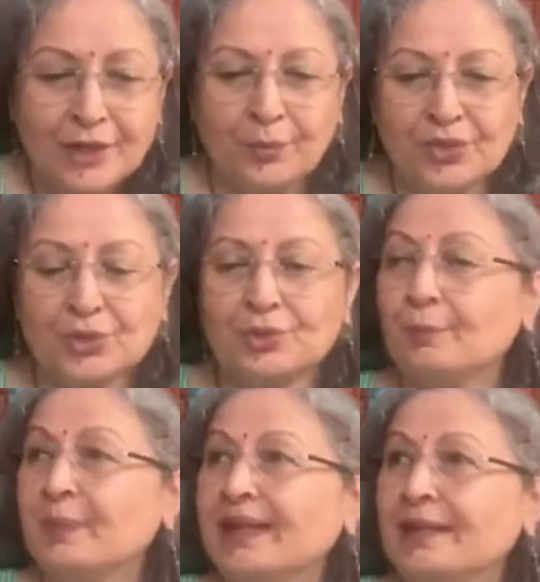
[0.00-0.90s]
which
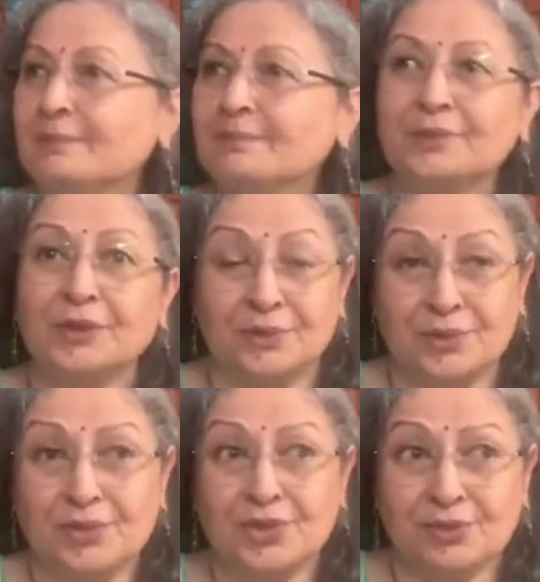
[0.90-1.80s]
could be,
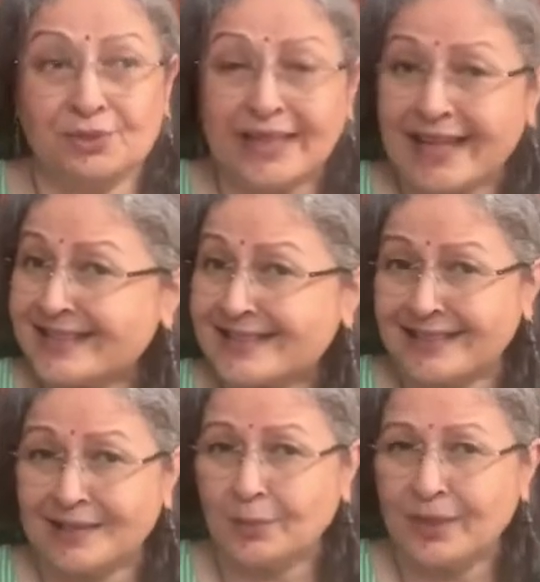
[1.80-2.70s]
showcased
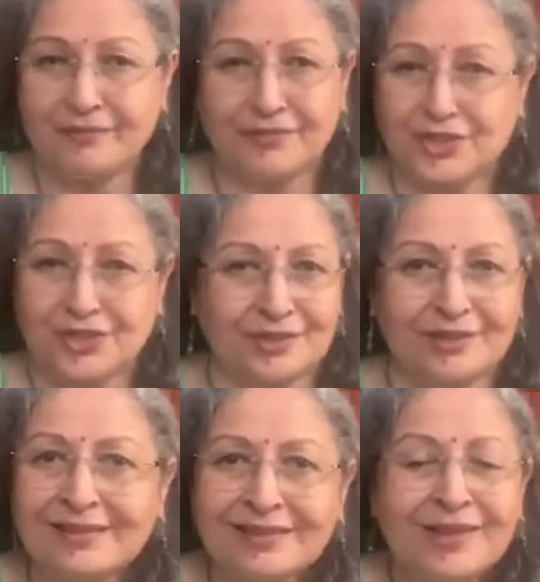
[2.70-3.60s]
in a way of a
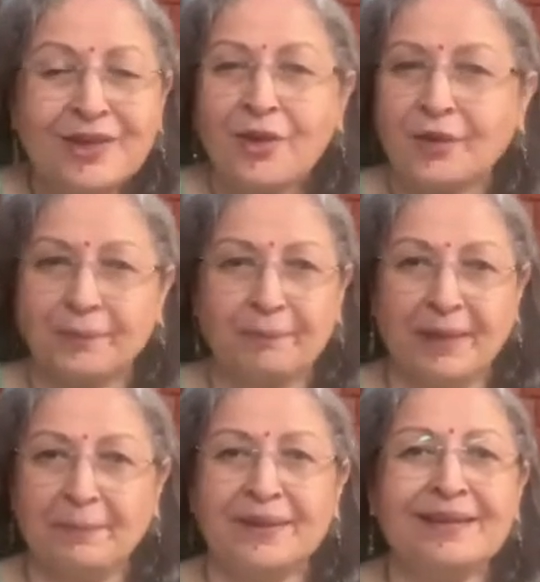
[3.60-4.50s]
journal or a
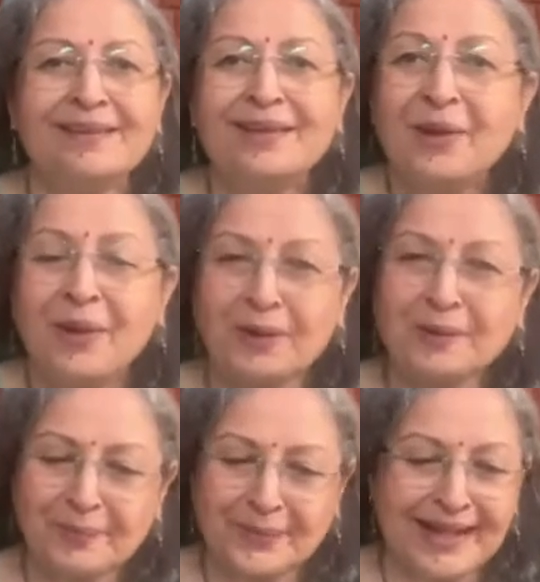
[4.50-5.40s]
paper or
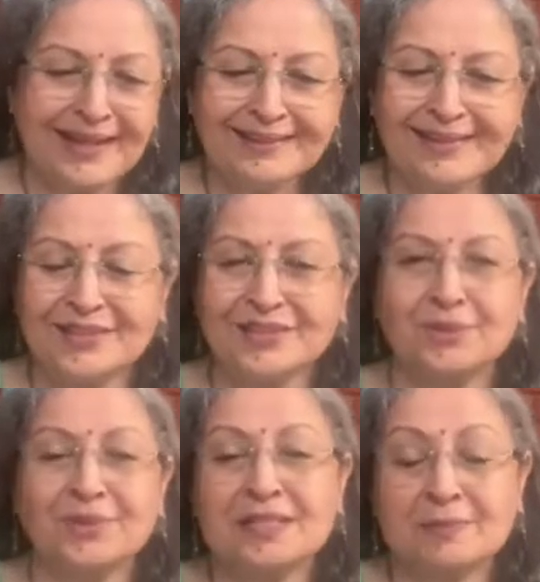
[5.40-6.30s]
a product that the
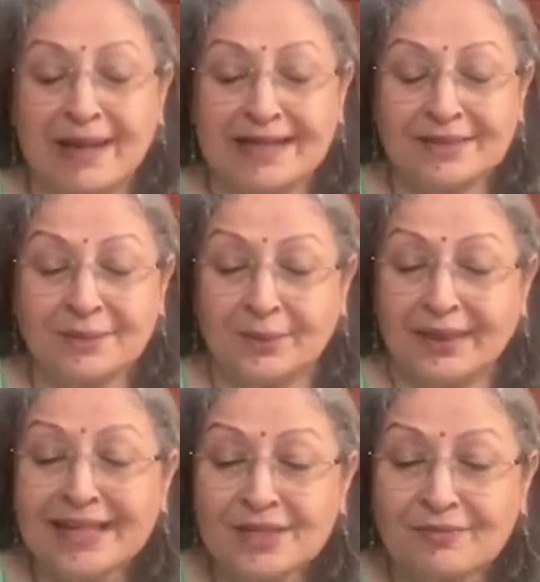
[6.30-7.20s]
students might
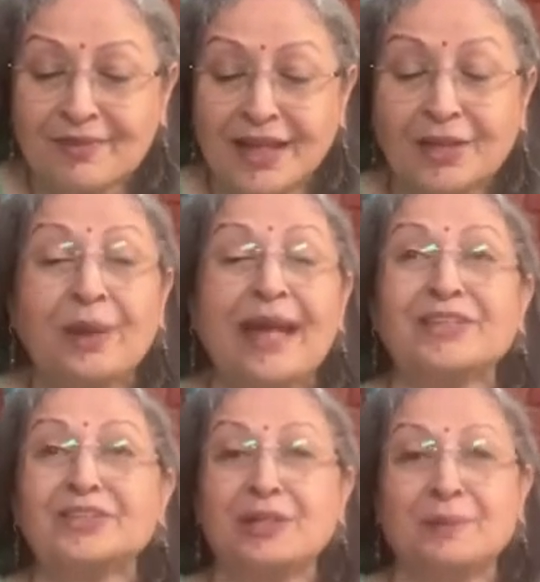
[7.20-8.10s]
create, where you
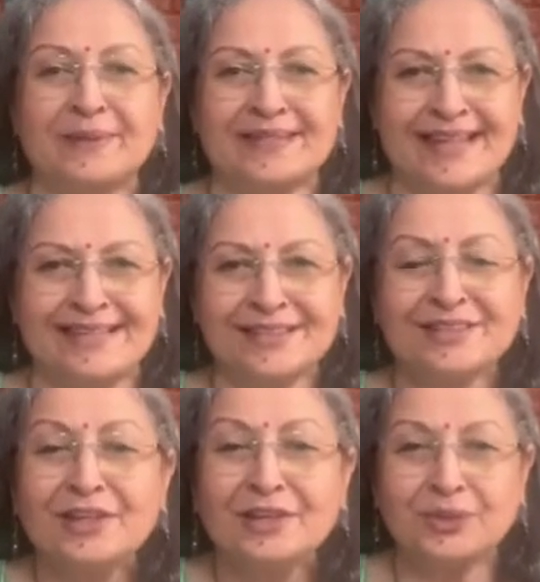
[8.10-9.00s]
actually present it
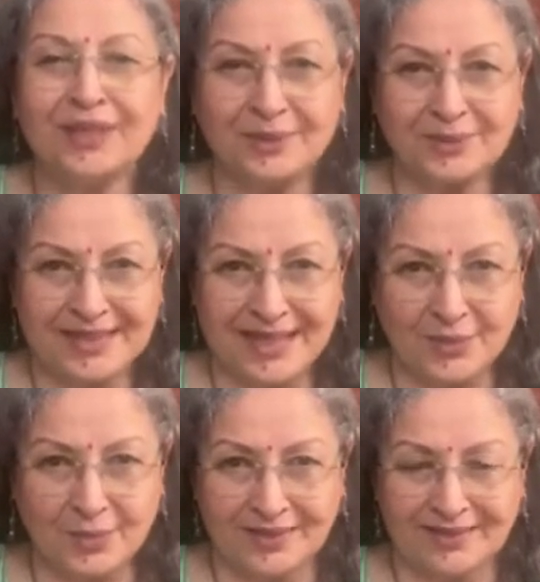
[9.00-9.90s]
to the
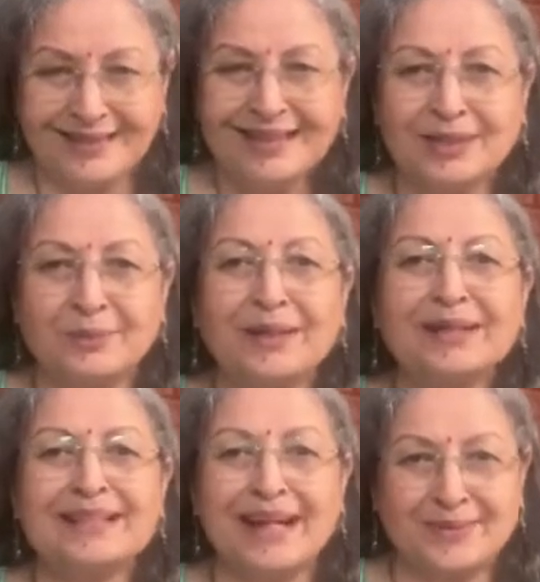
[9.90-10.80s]
outside world, the
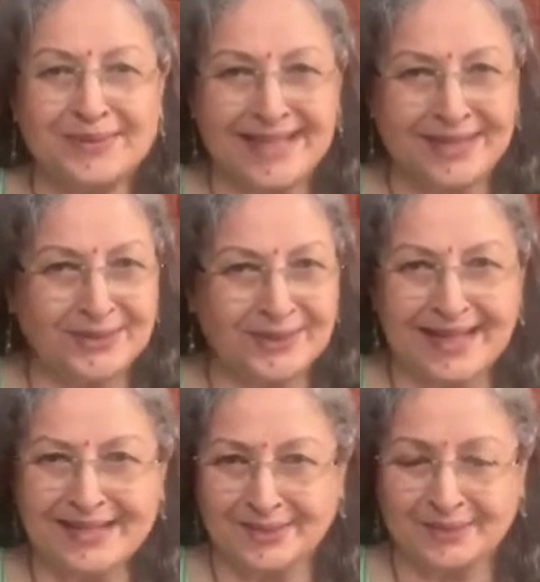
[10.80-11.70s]
world outside your
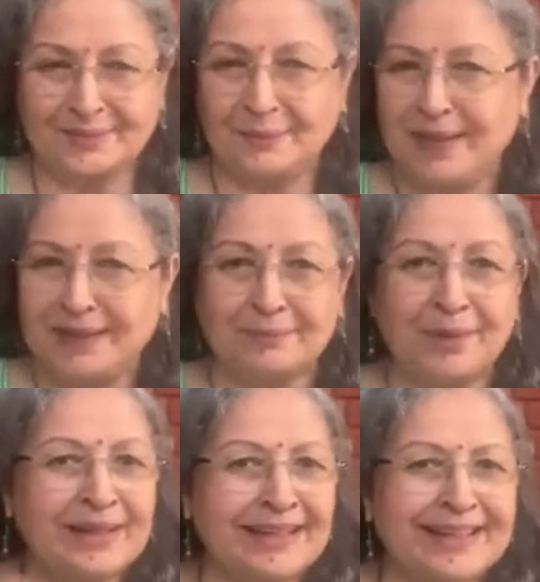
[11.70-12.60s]
classroom, the parent
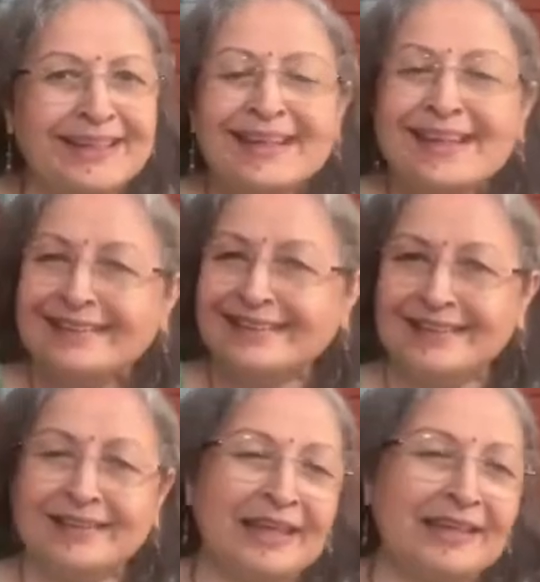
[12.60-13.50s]
body,
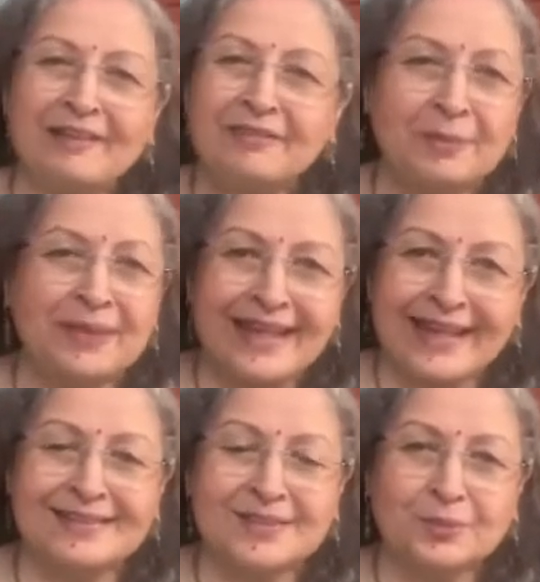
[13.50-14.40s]
and everybody
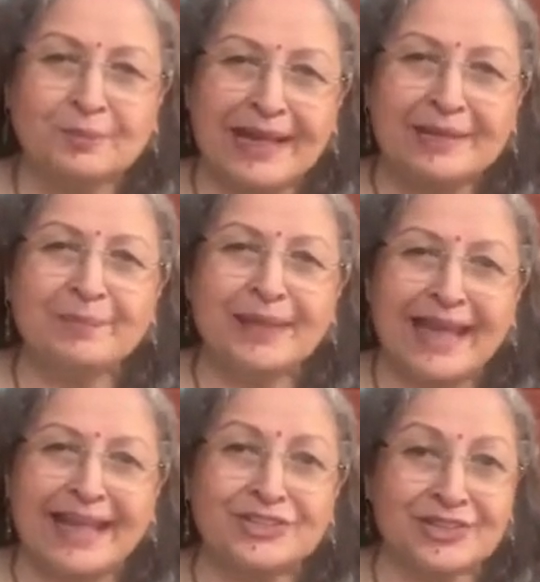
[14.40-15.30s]
else who might be
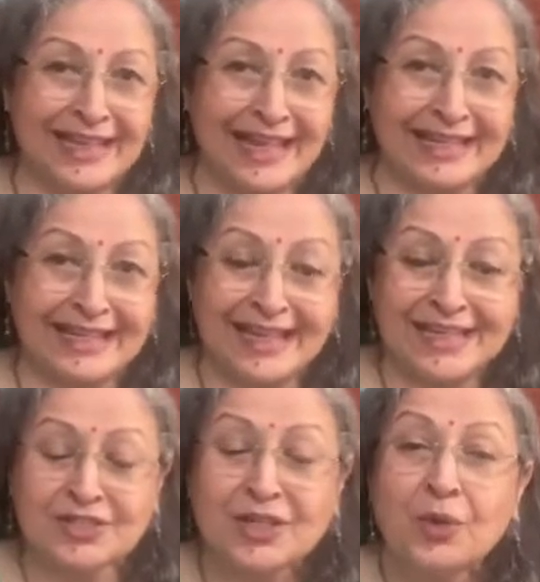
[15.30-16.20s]
actually
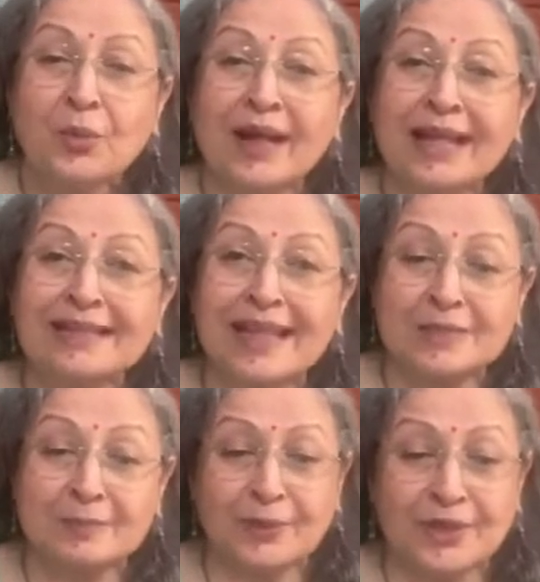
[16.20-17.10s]
engaged while the
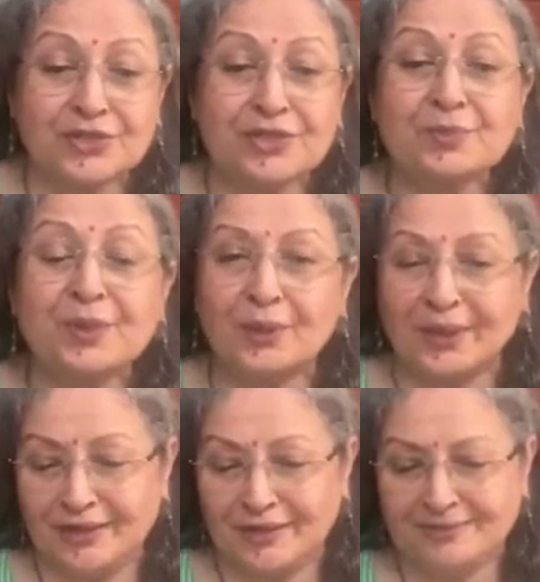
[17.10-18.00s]
explorations were
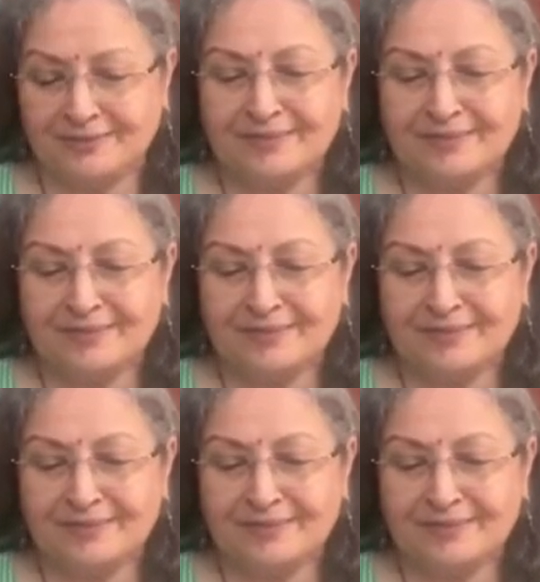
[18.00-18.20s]
going on.